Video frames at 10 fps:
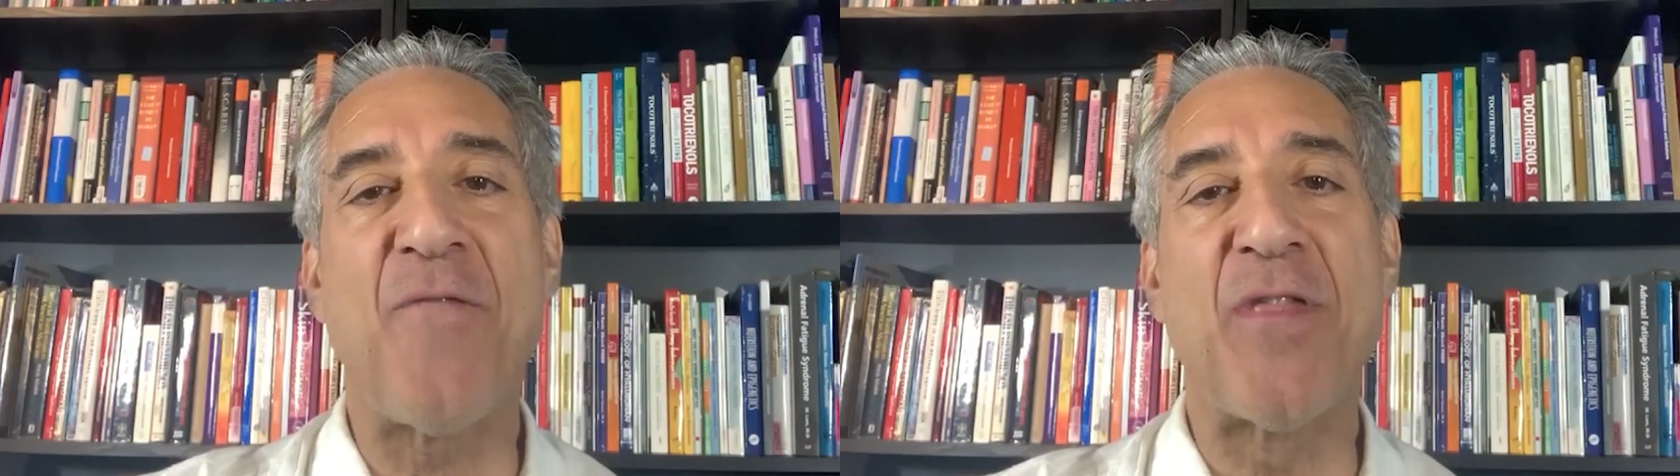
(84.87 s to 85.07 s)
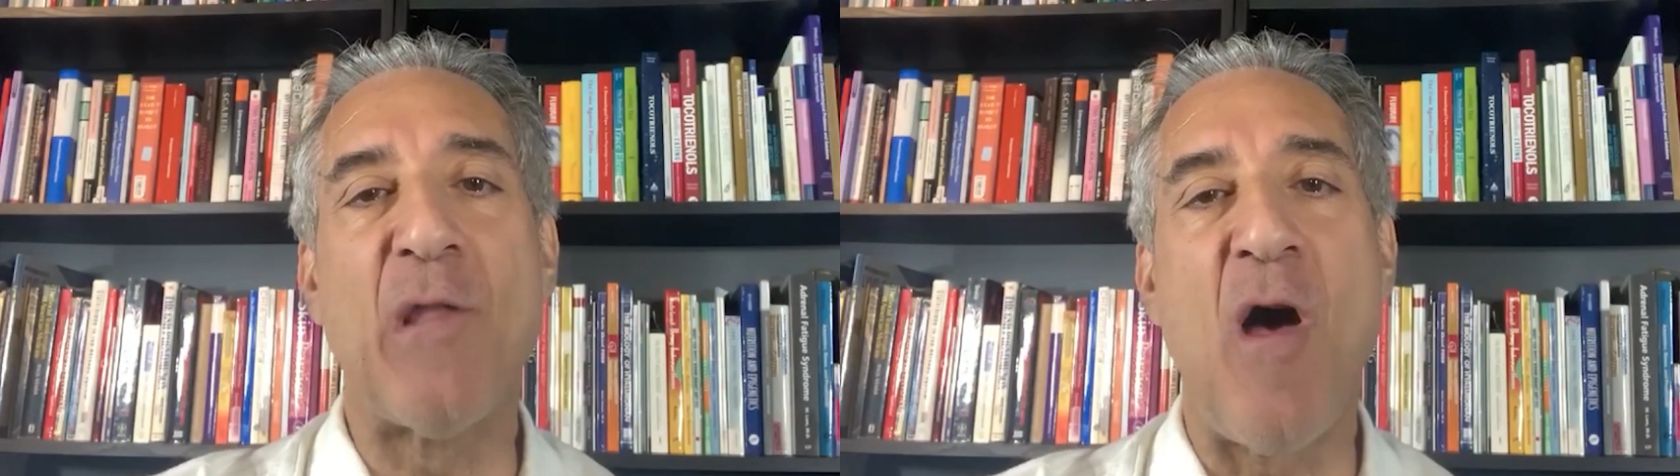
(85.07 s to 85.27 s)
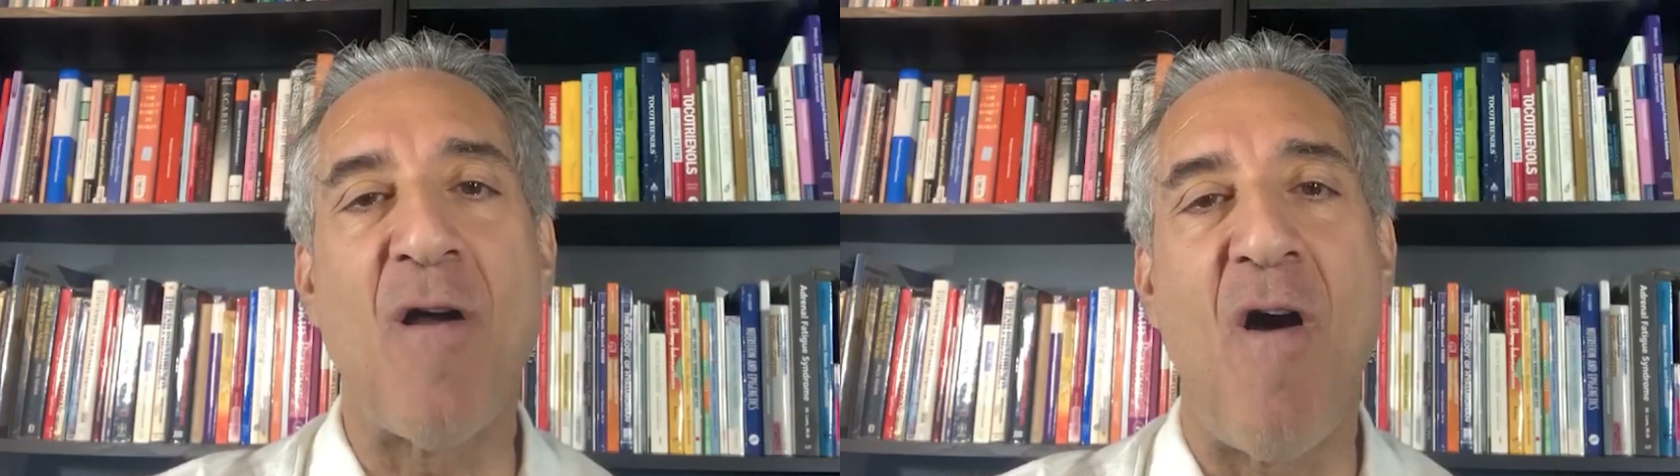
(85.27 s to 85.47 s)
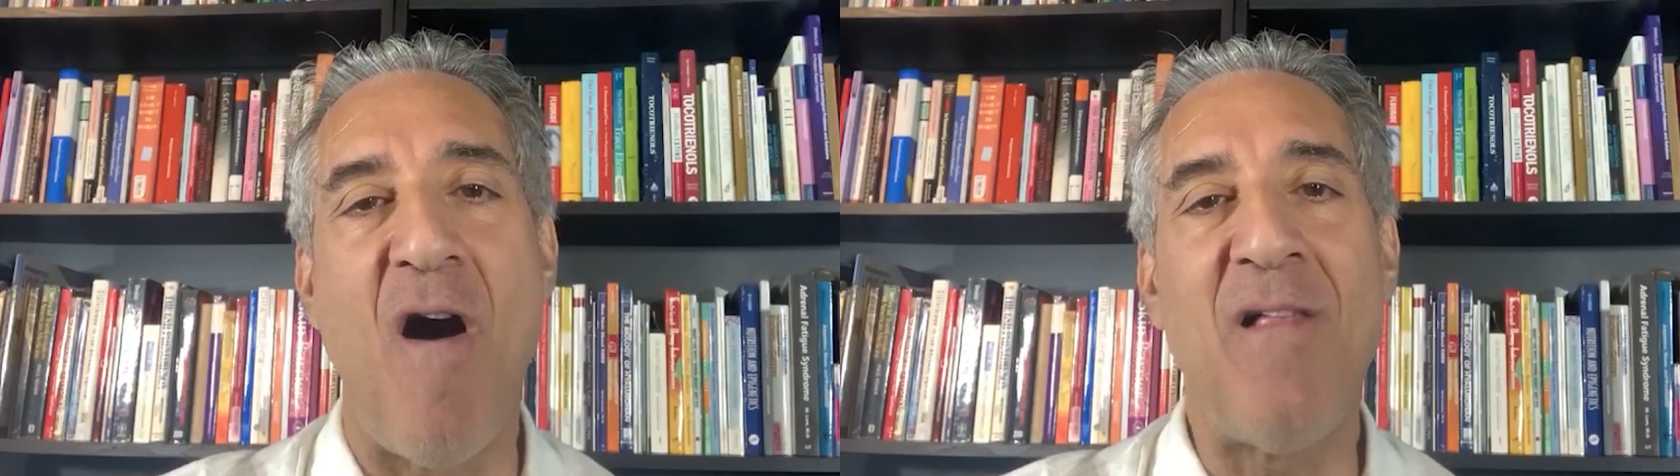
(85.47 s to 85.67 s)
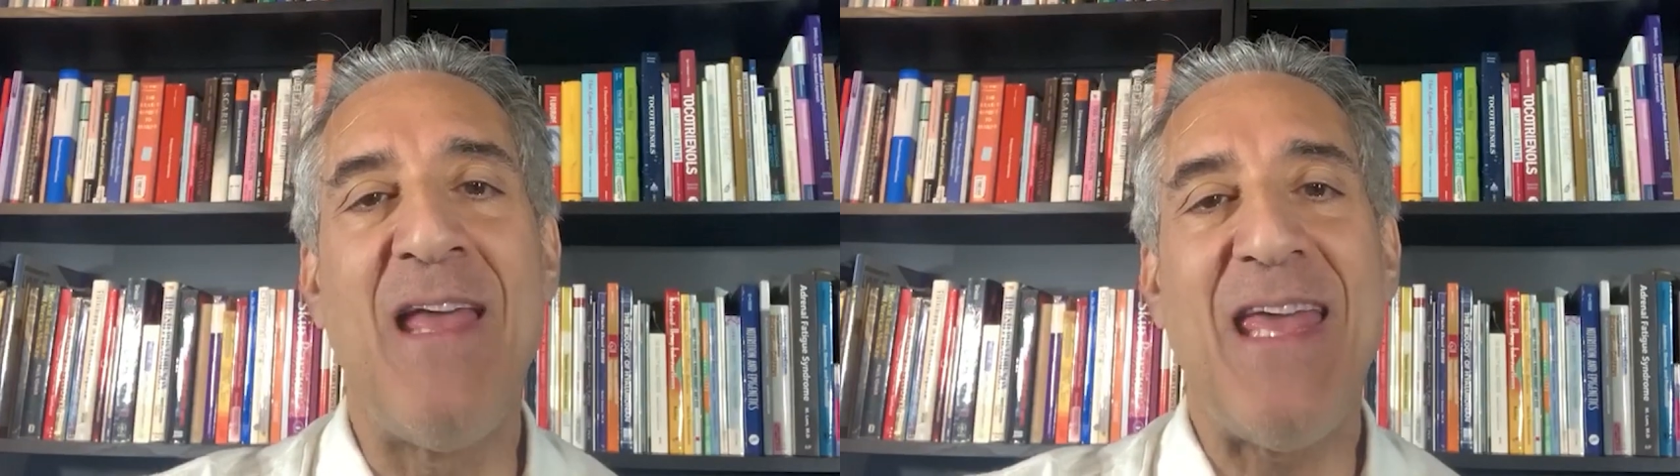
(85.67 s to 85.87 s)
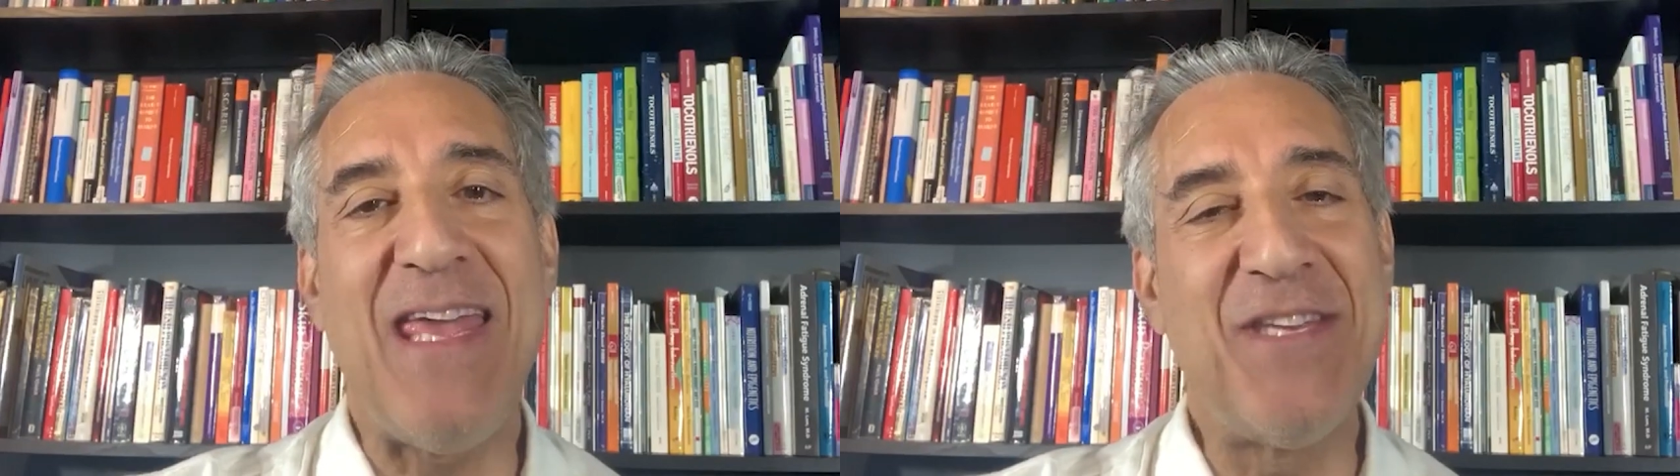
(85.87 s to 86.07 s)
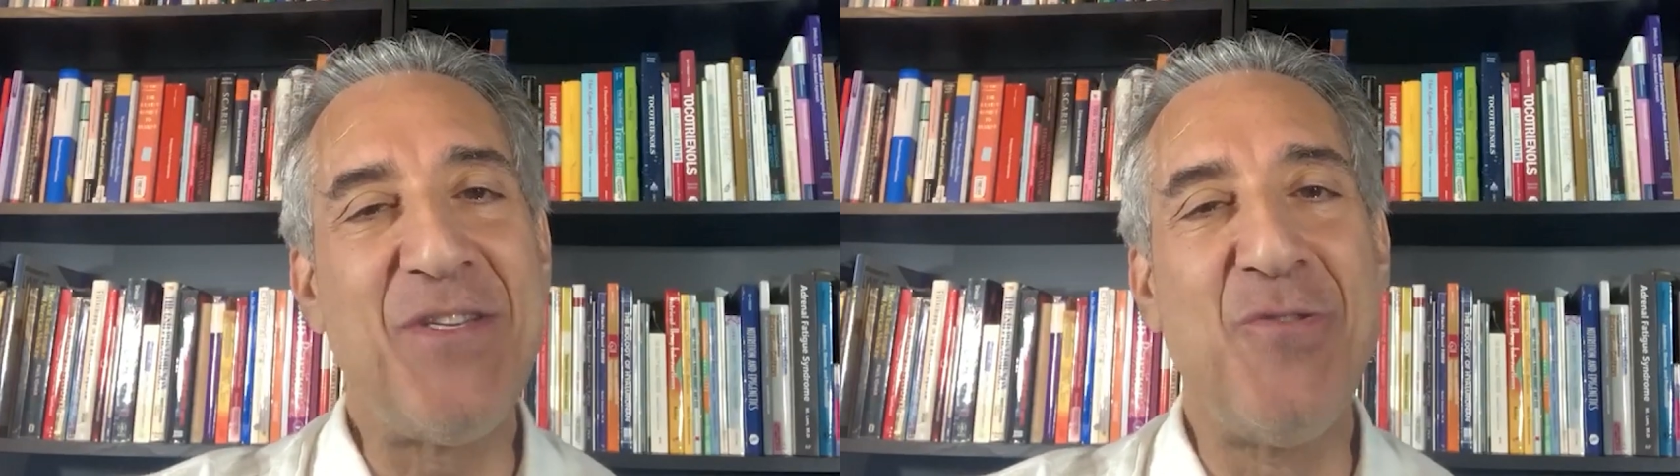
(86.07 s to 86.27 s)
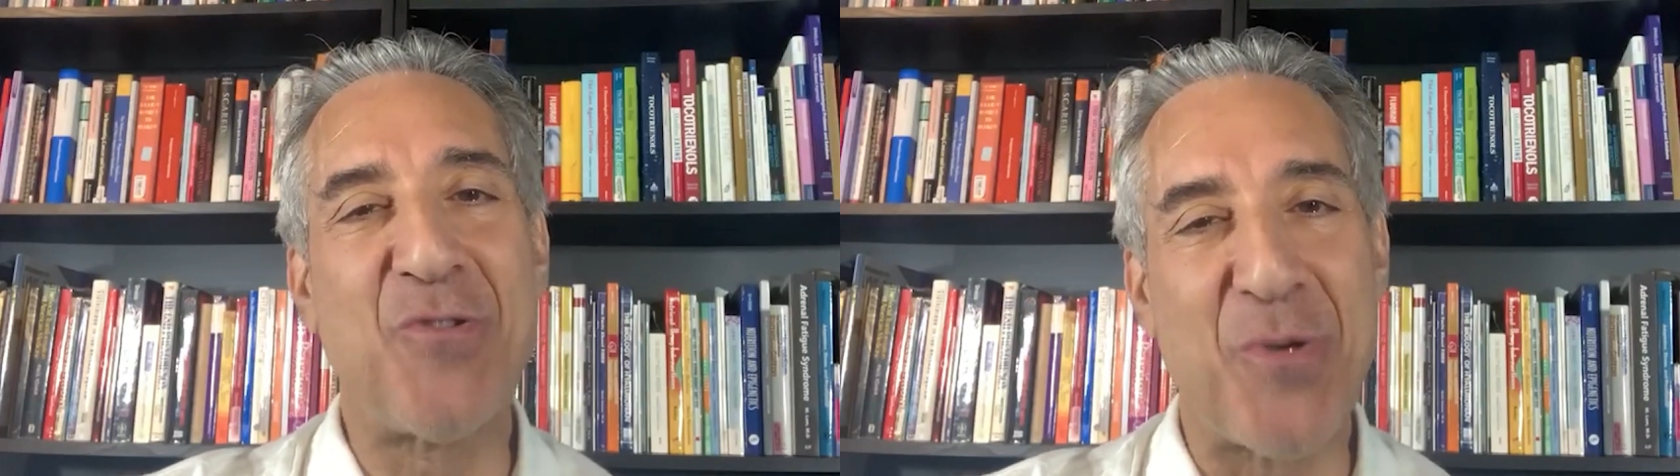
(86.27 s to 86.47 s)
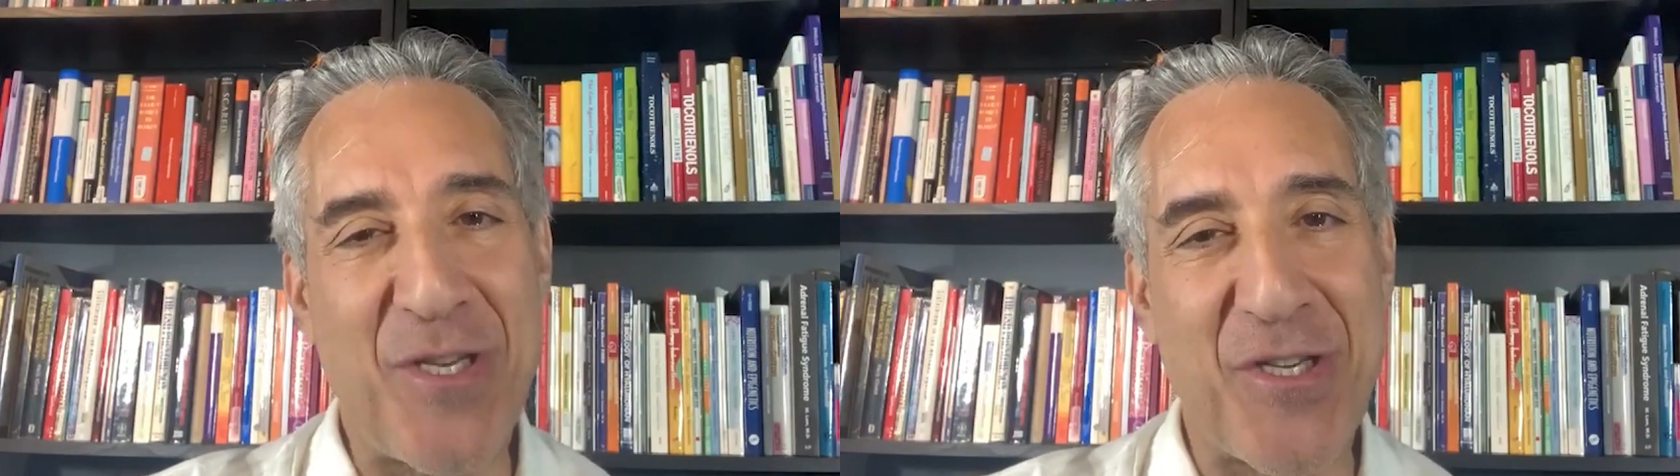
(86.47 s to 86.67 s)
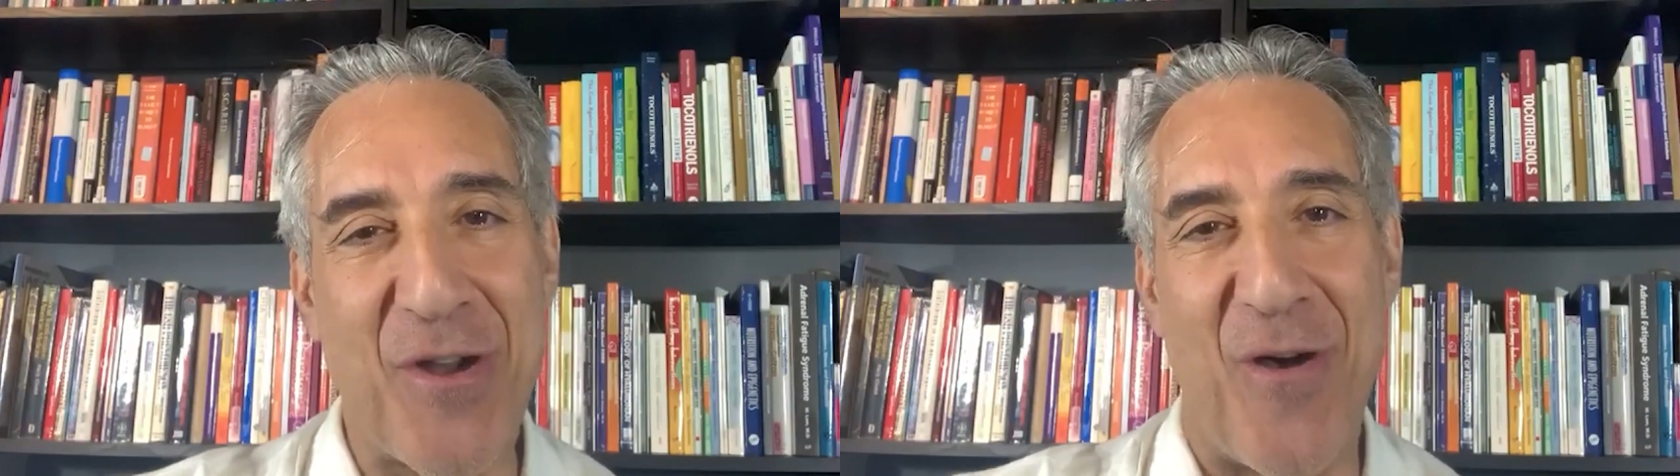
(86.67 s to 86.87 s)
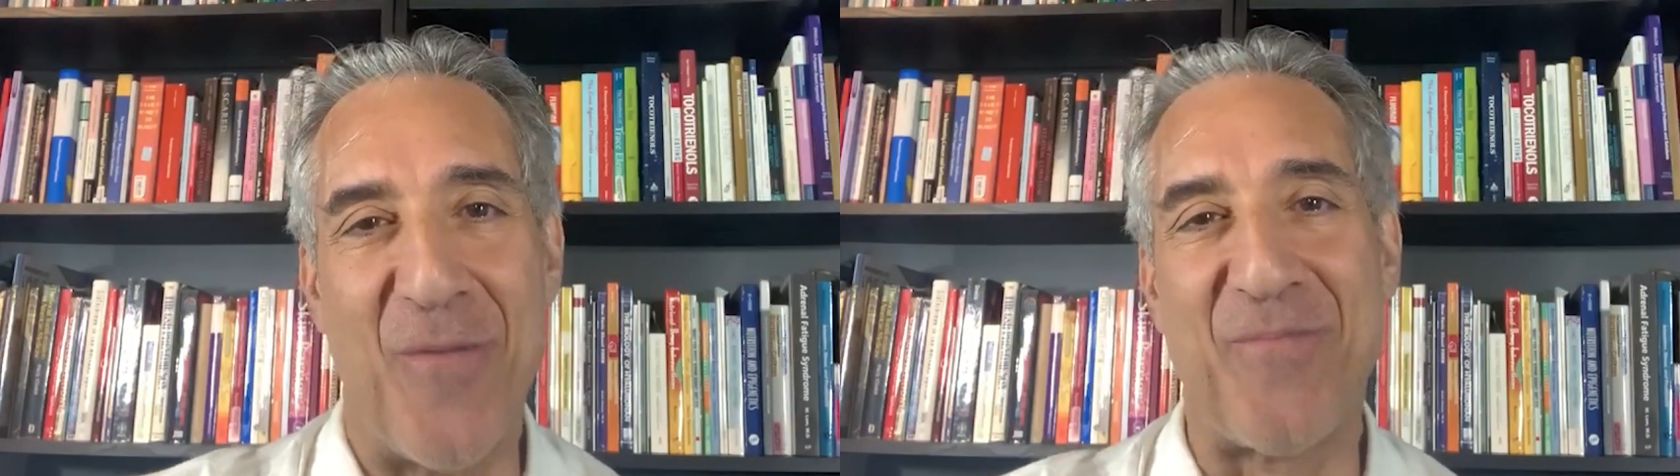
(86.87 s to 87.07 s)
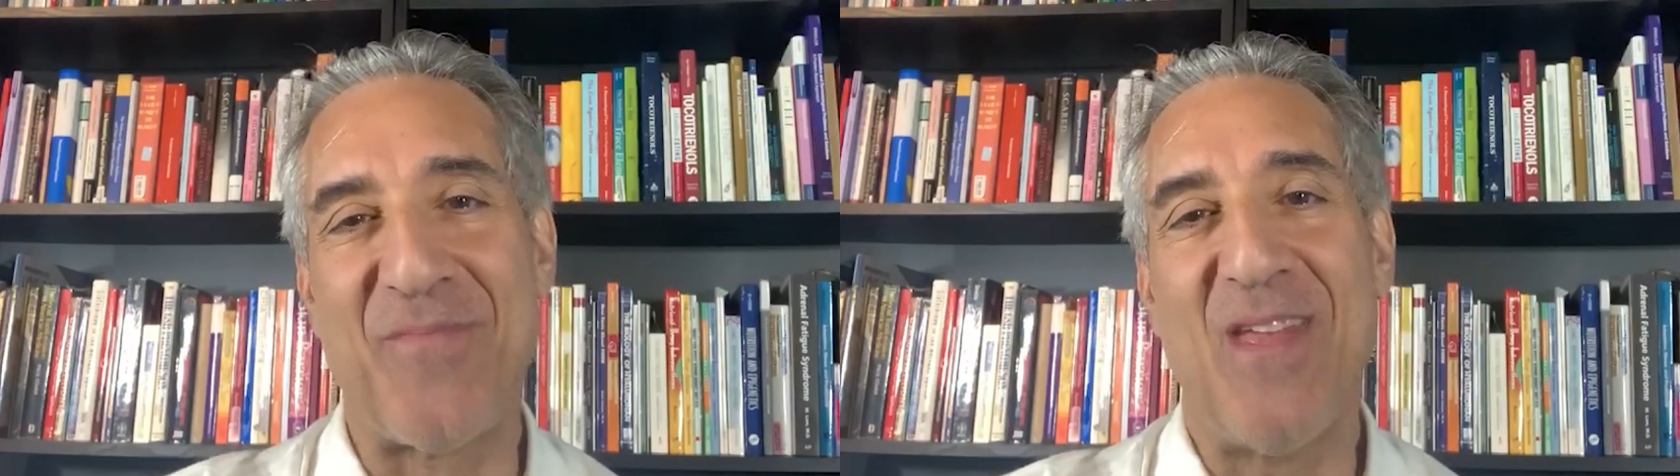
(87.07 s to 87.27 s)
for the long haul is nutritional.